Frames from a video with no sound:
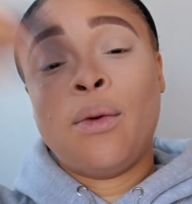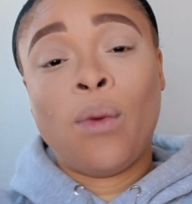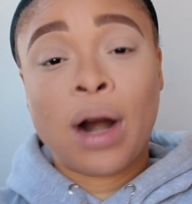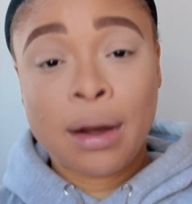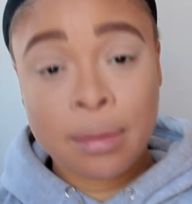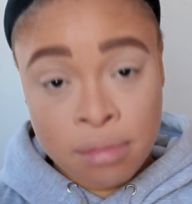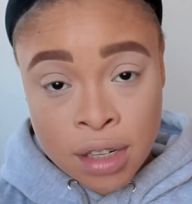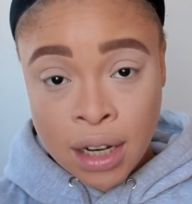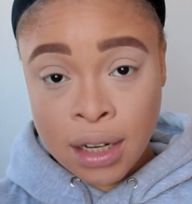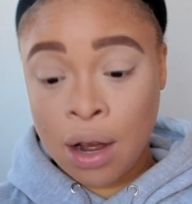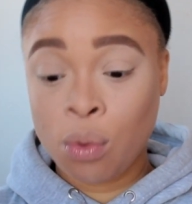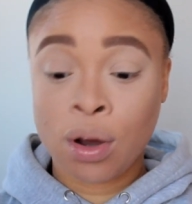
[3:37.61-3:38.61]
When I'm
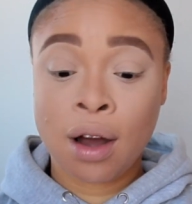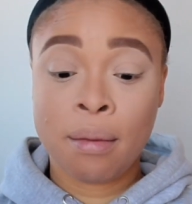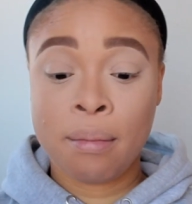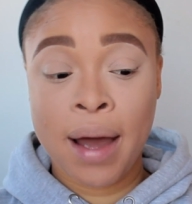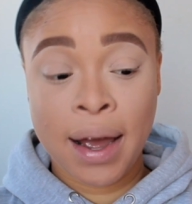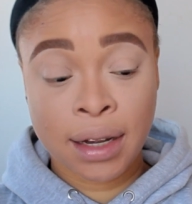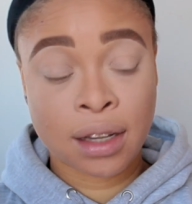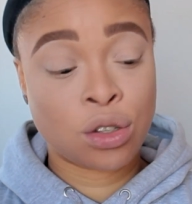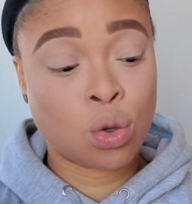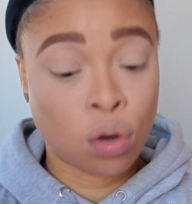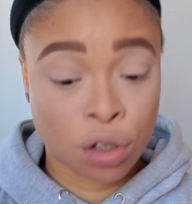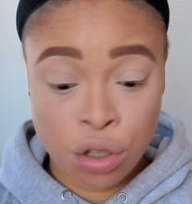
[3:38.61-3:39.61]
done, I will come back,
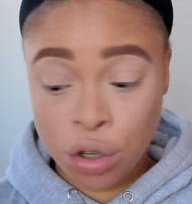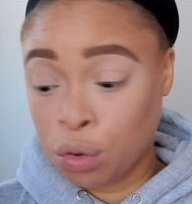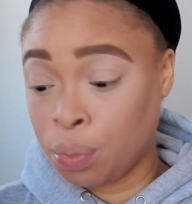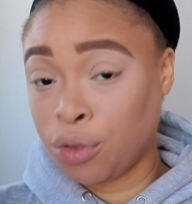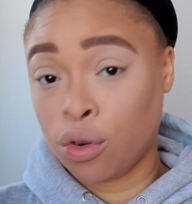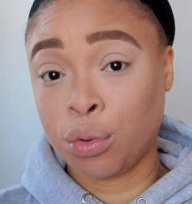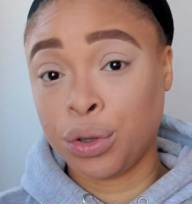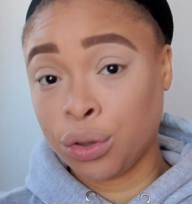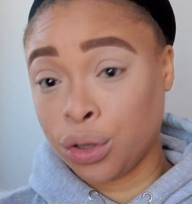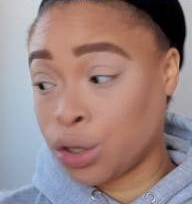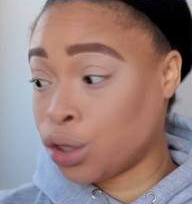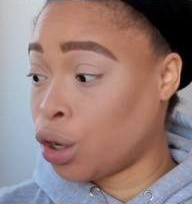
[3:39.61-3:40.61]
talk to you before we do
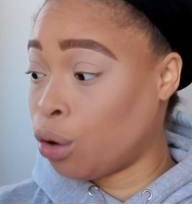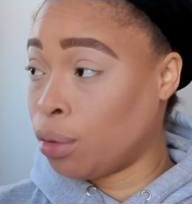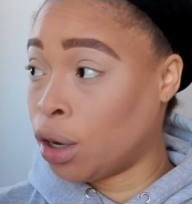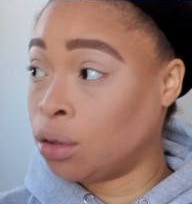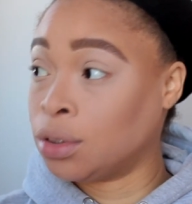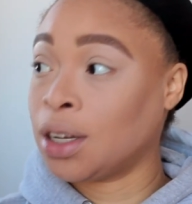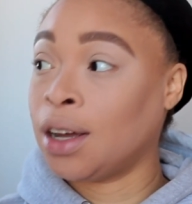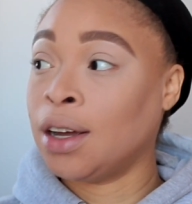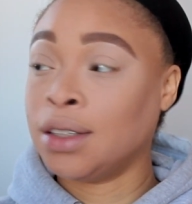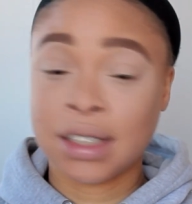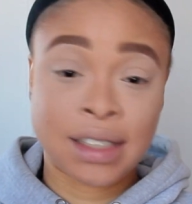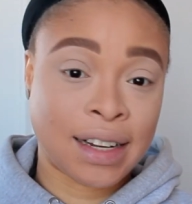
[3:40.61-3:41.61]
the slow-mos,
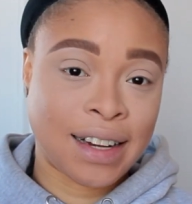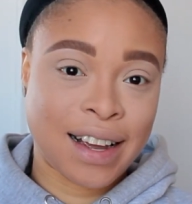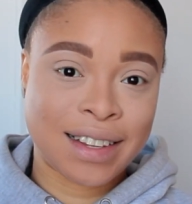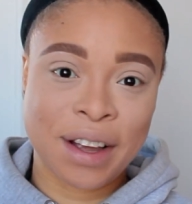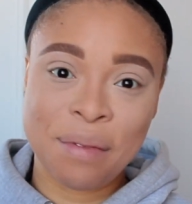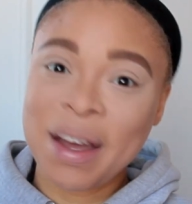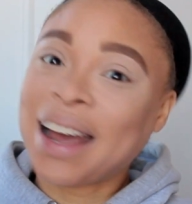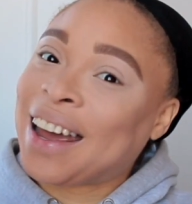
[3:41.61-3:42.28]
just like last time.